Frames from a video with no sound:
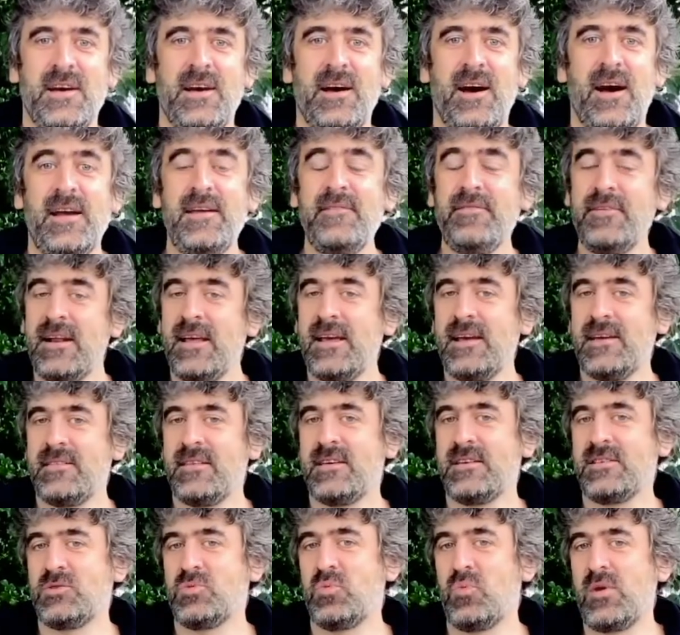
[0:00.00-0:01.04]
I even hear
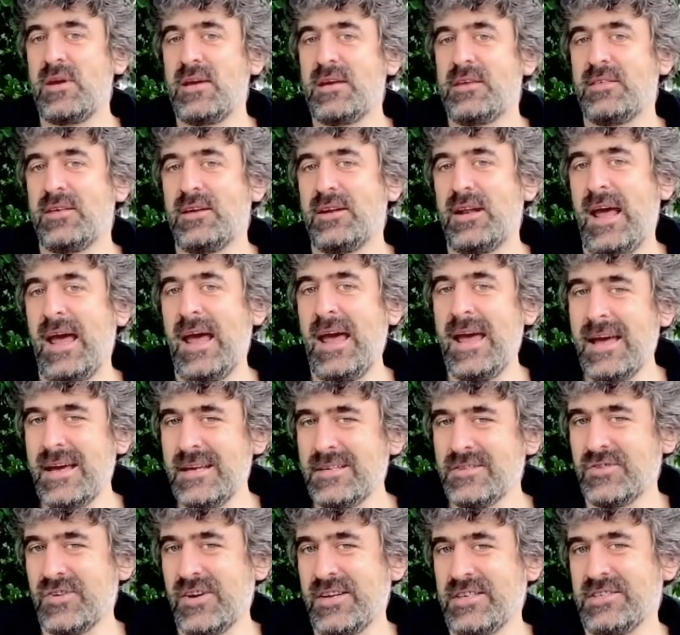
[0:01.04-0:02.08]
this week that
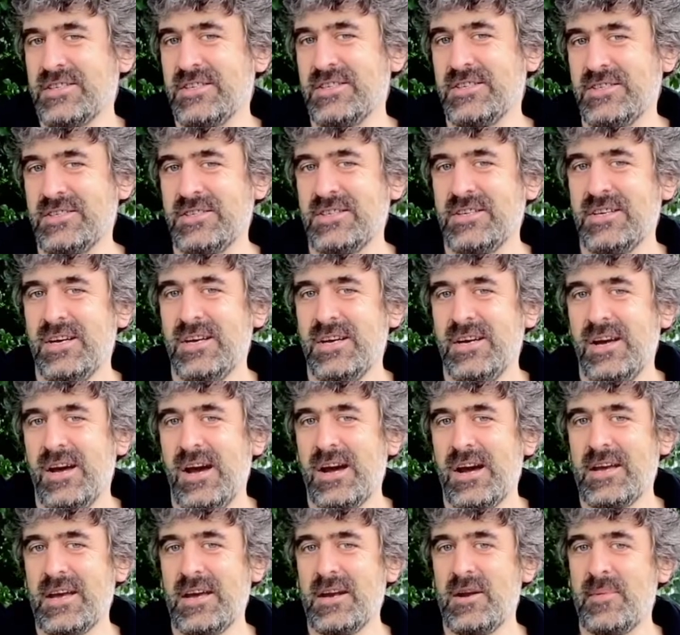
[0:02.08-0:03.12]
hairdressers are
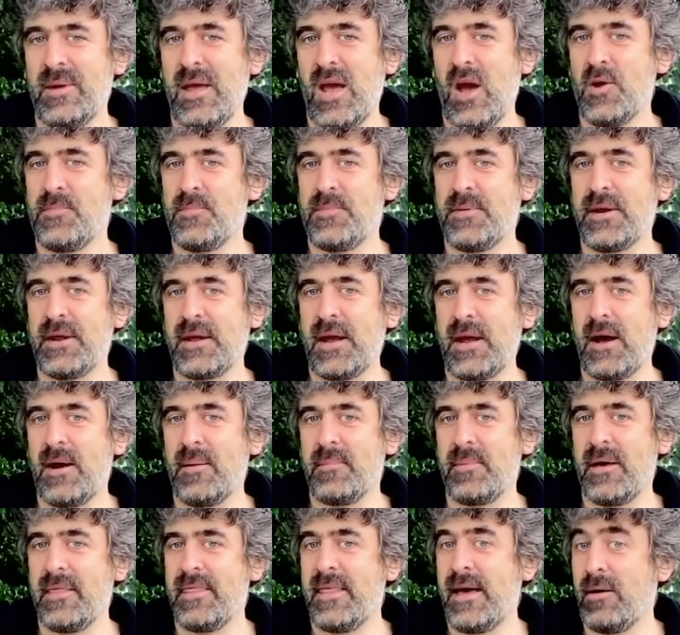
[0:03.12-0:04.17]
going to be opening up,
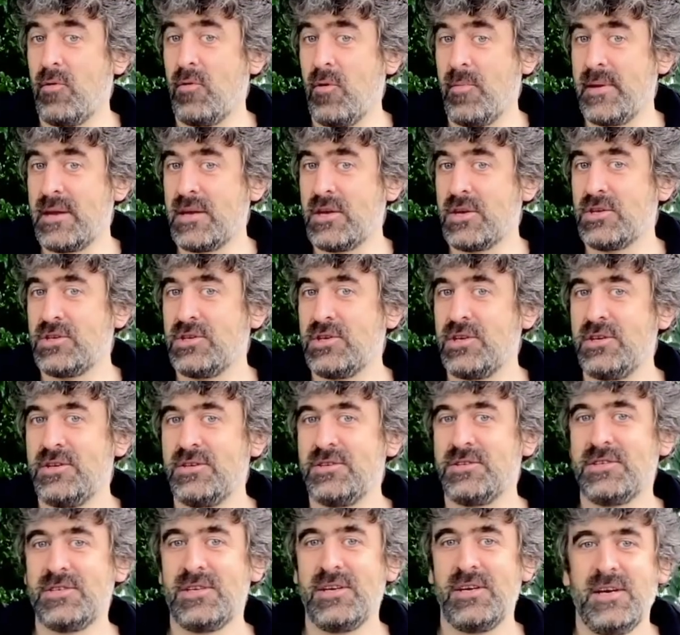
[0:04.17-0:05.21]
and that will be good
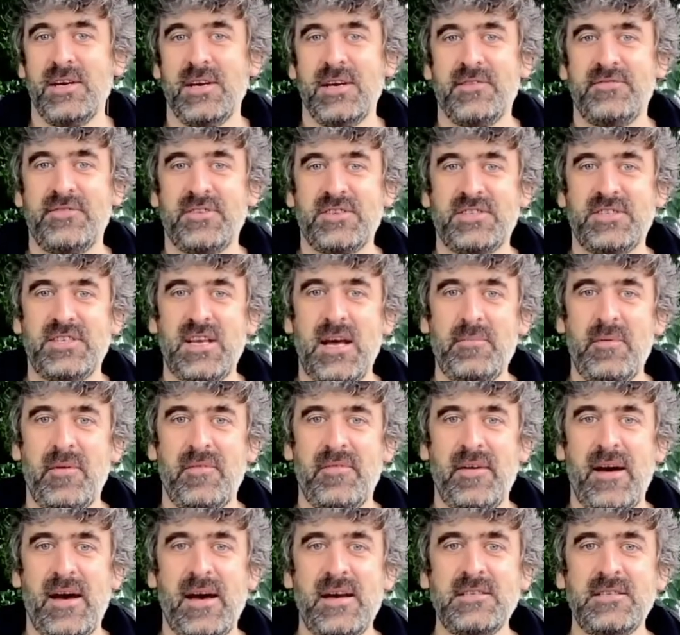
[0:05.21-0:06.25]
news for some of
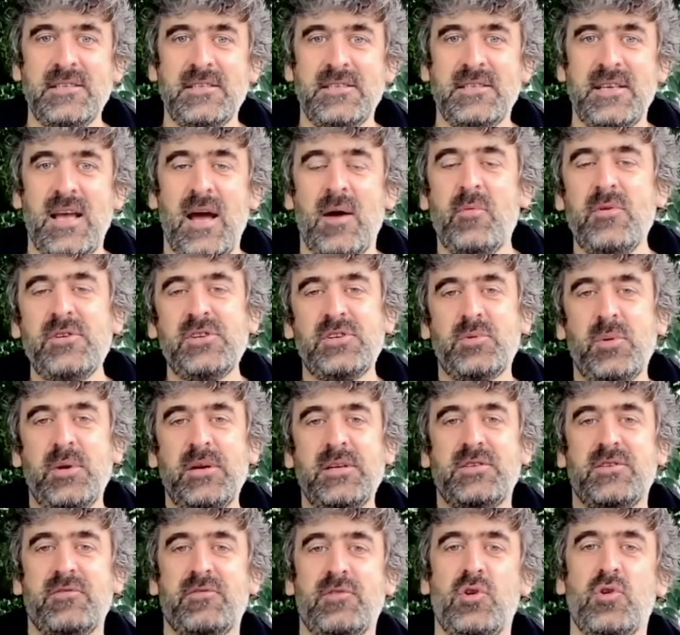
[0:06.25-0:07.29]
us. And we just wanted
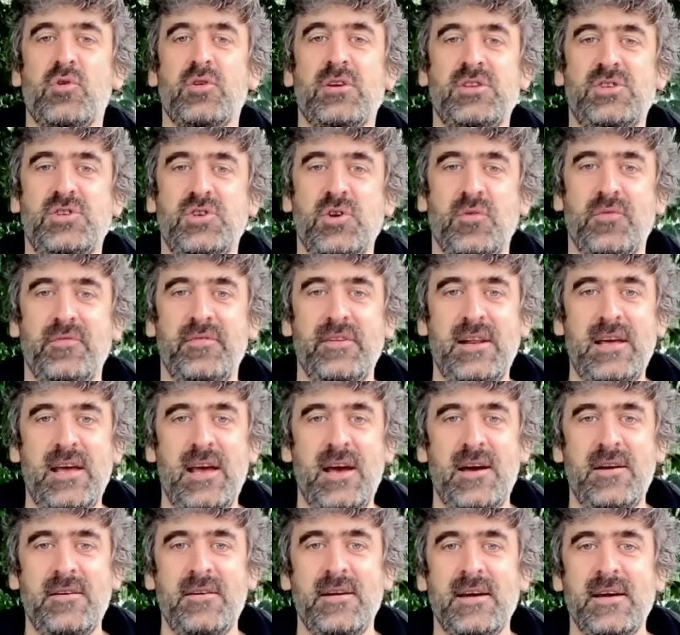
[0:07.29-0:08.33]
to record a short
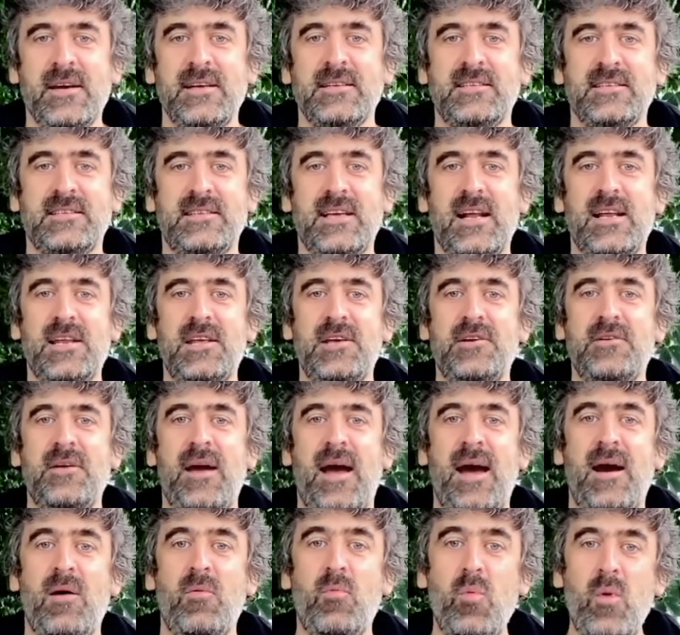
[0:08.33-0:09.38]
video to tell you
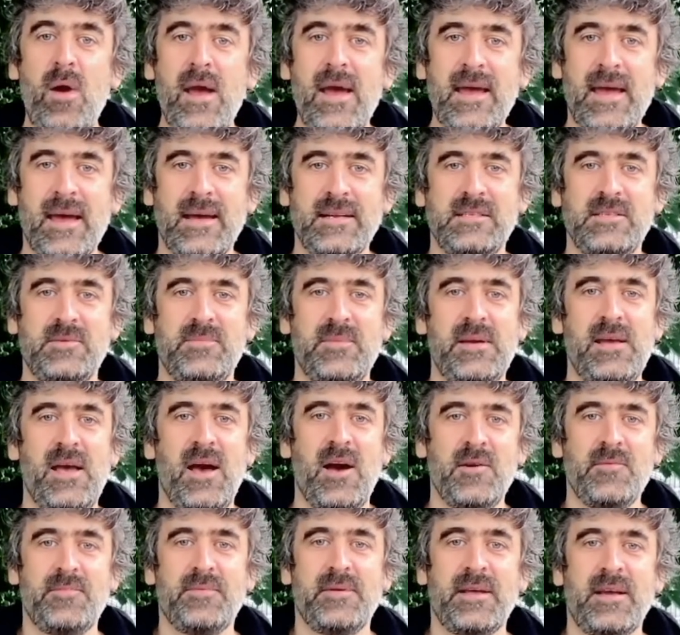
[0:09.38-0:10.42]
how we're going to be
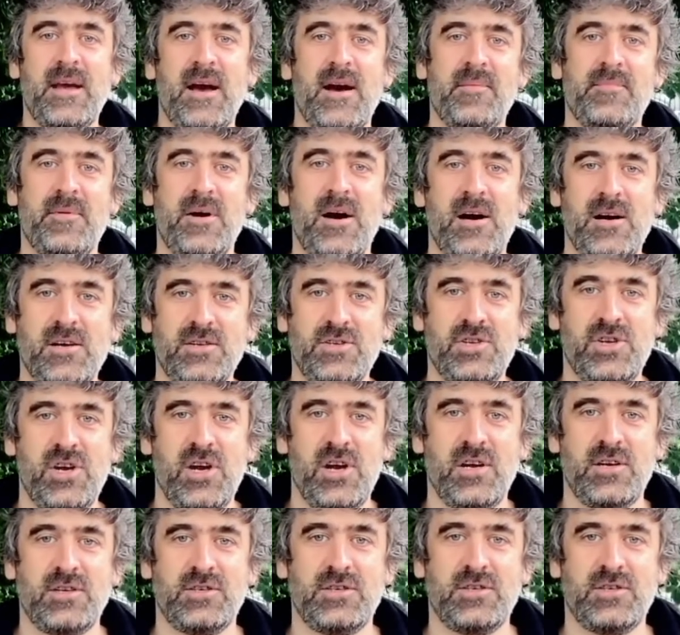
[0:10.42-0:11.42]
opening up our church.